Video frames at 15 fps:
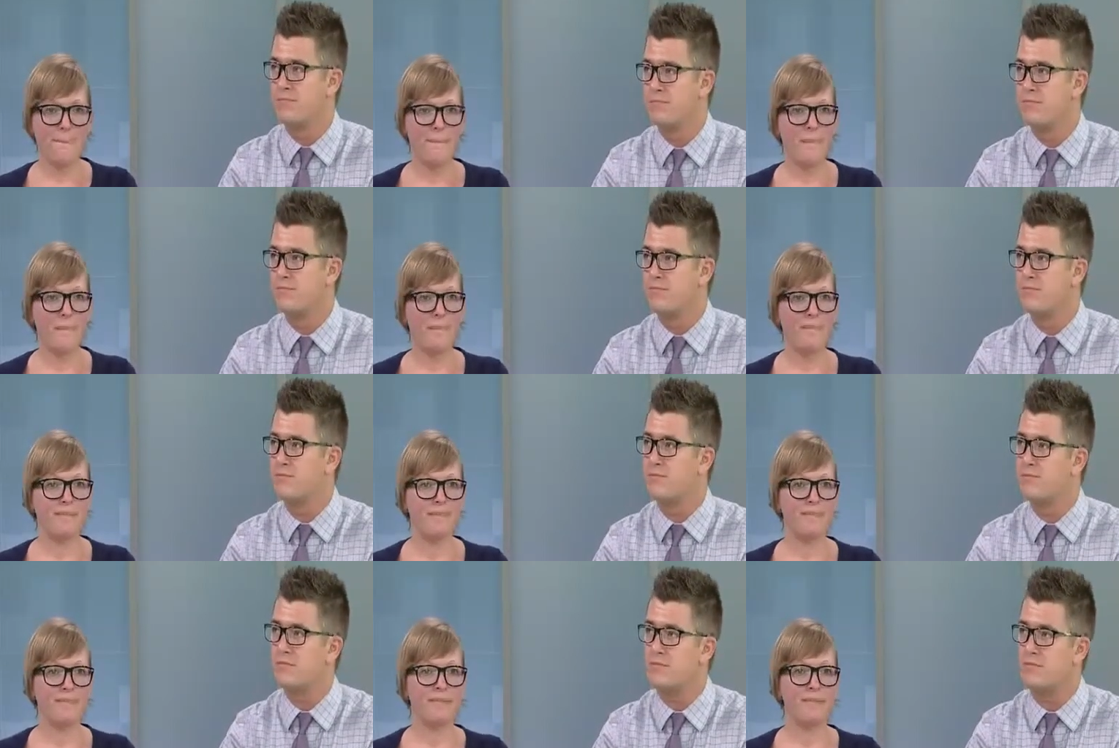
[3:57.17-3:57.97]
Speaker 1: And
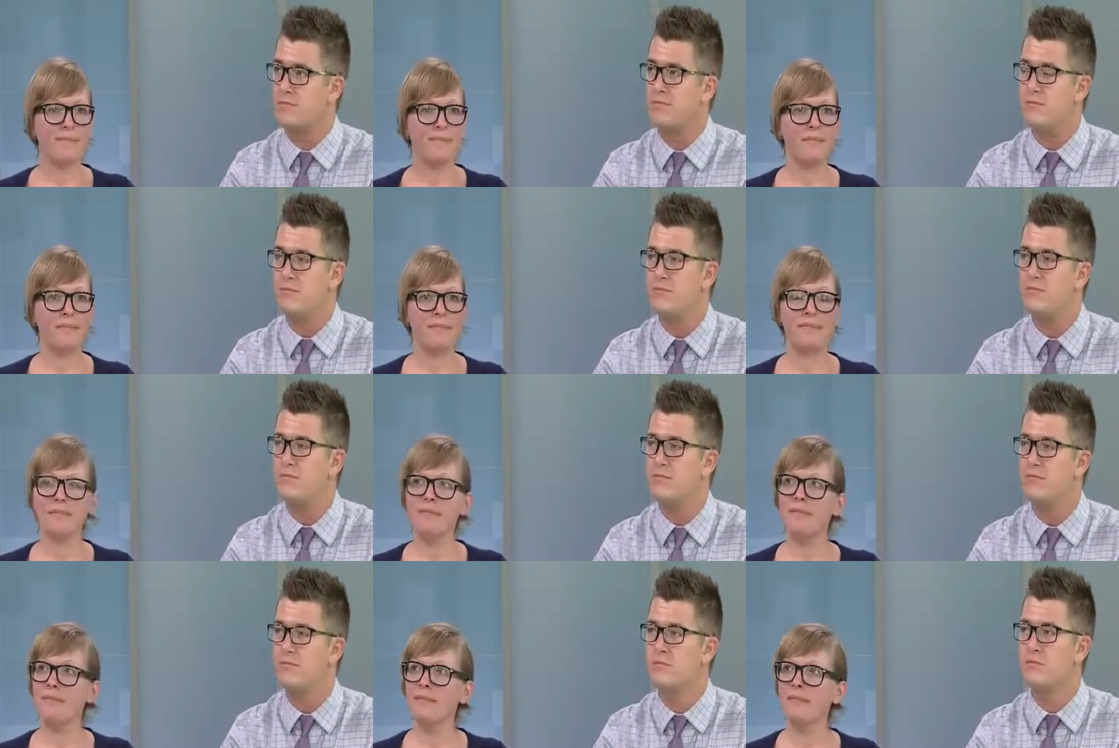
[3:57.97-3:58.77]
Beltone
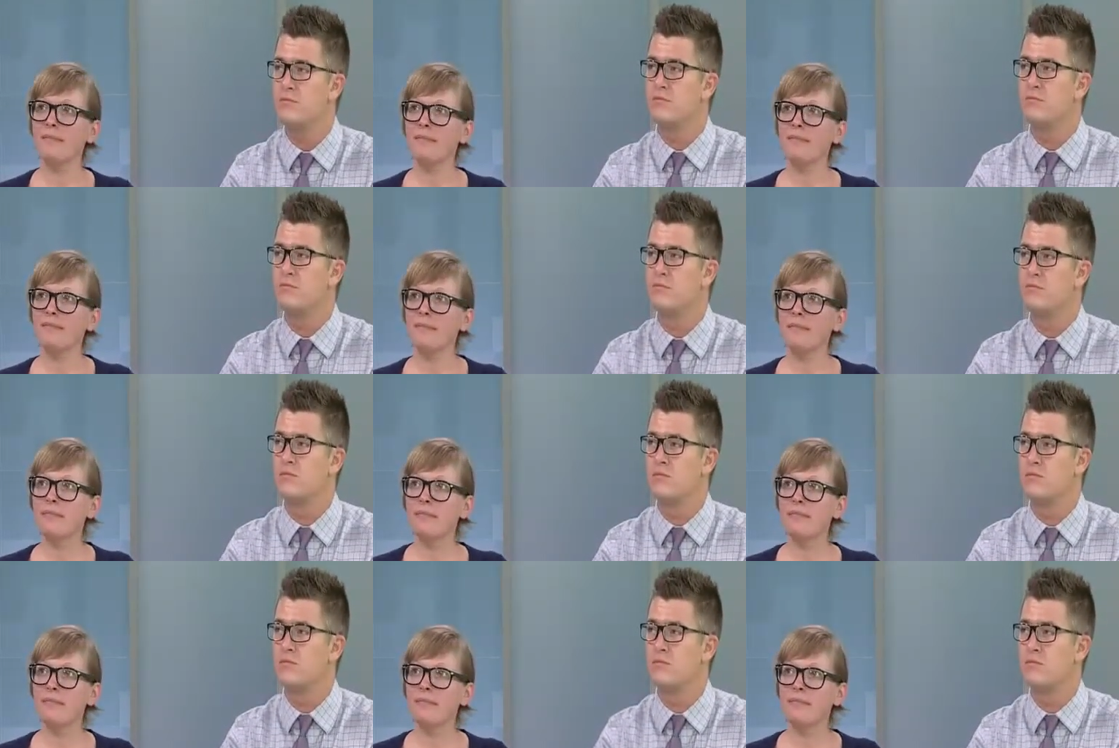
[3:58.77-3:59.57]
Canada on
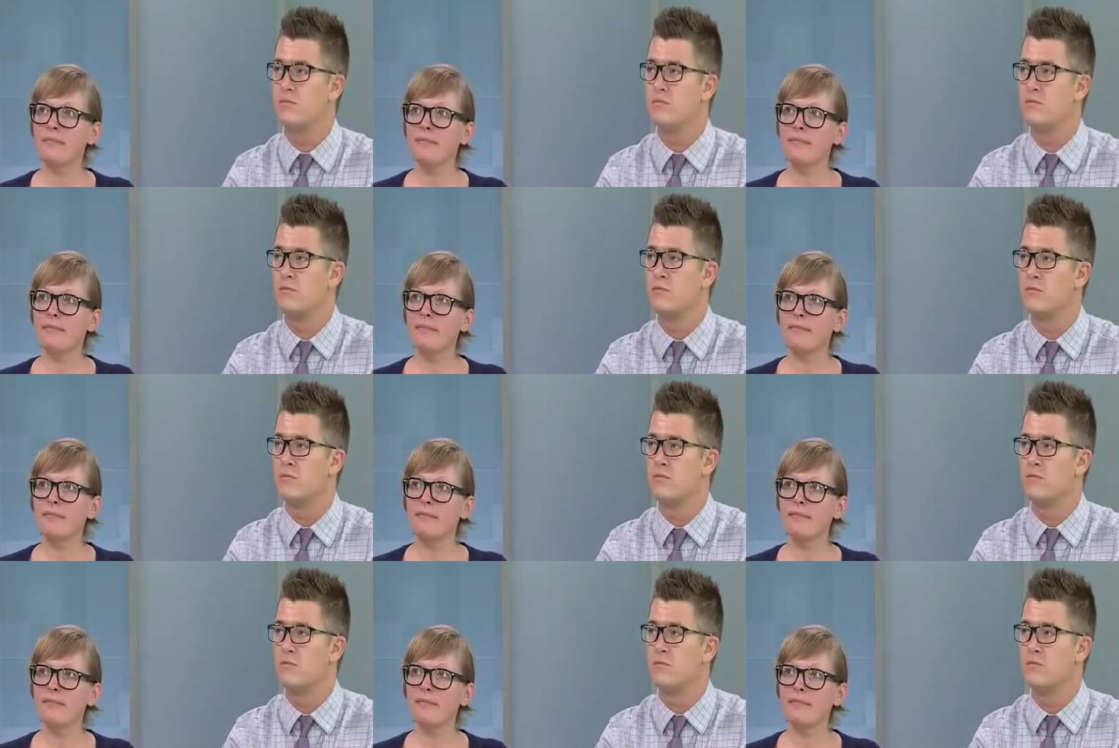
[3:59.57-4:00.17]
Twitter as well.